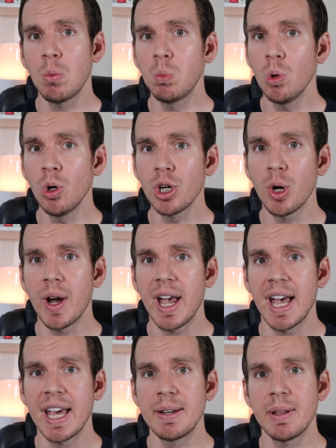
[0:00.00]
will go
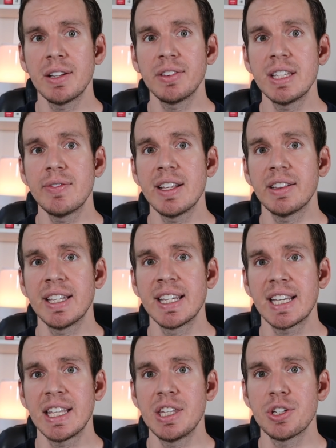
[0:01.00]
ahead and leave a
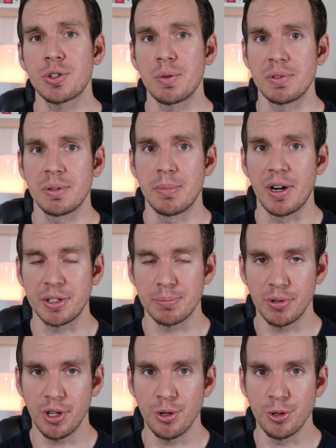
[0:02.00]
link in the description box
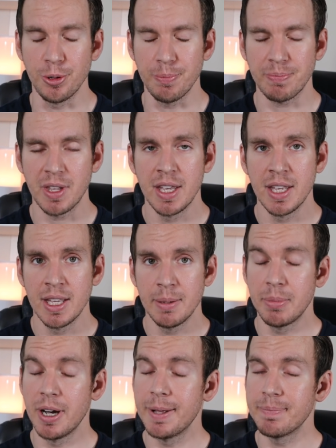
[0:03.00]
below.
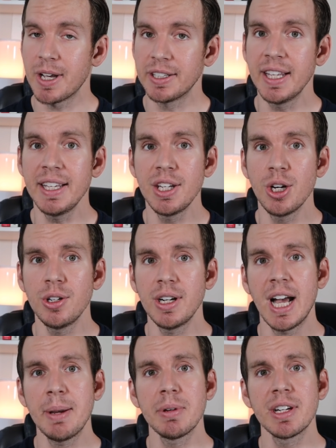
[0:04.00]
But on that note,
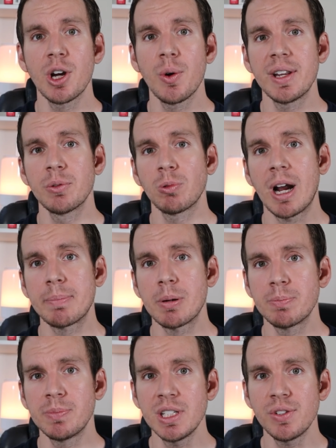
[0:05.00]
I'm going to go ahead and wrap
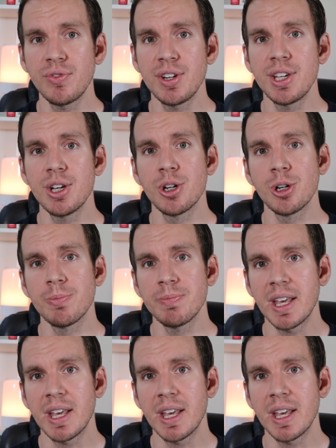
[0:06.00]
up this video.